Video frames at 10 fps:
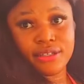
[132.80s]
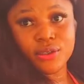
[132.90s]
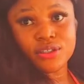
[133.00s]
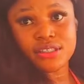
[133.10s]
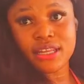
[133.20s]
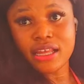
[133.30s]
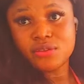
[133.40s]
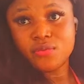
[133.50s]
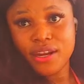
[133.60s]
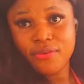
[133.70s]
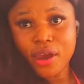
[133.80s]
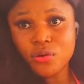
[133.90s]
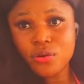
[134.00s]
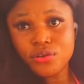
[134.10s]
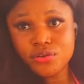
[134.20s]
note that whenever
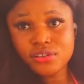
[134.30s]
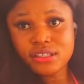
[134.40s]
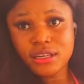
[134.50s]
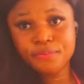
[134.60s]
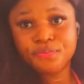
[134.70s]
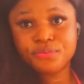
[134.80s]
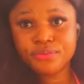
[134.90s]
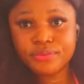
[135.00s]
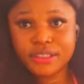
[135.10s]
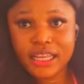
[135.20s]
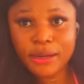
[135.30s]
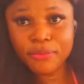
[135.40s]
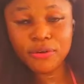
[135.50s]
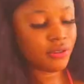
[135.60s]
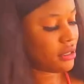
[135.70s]
you're using
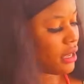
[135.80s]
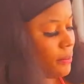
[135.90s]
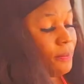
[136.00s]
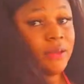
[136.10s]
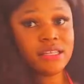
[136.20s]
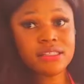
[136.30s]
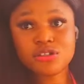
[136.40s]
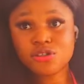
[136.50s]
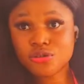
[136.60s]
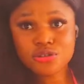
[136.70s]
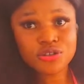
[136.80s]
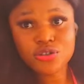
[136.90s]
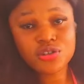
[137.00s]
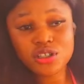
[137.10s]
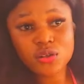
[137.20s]
lemon, please don't
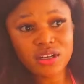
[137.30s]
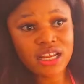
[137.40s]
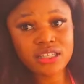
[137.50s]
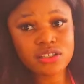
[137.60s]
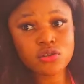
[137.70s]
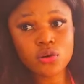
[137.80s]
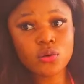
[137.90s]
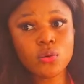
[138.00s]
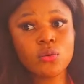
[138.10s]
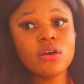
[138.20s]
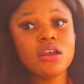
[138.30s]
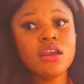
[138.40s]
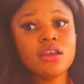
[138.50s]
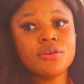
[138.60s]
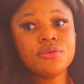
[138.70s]
use it under the sun. No,
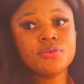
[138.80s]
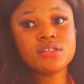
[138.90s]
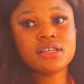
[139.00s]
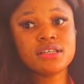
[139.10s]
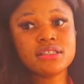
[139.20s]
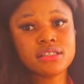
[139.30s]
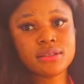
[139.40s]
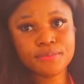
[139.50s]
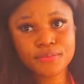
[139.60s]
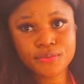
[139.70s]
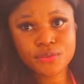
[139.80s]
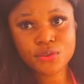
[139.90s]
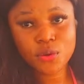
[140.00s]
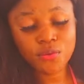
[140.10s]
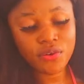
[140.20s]
use it
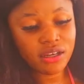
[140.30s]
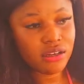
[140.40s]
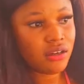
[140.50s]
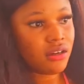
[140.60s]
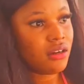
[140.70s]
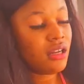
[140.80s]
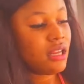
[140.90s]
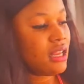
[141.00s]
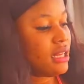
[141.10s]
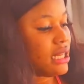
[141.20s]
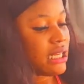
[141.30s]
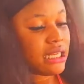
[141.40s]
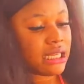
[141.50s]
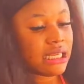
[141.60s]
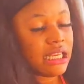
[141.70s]
during
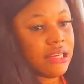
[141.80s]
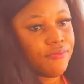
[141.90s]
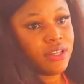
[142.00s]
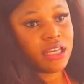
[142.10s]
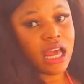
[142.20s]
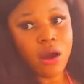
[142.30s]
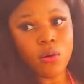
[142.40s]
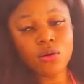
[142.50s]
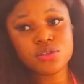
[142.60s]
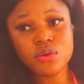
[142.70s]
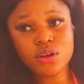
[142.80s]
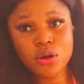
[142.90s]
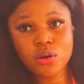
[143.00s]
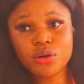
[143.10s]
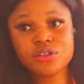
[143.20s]
the evening hours when
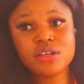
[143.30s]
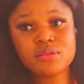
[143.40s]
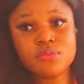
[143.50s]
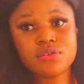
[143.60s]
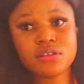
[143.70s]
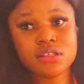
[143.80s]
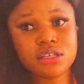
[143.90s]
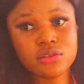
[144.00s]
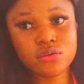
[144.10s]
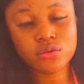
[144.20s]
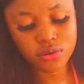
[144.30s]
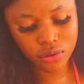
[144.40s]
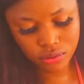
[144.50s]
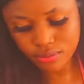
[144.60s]
you're not going to expose your skin to sun.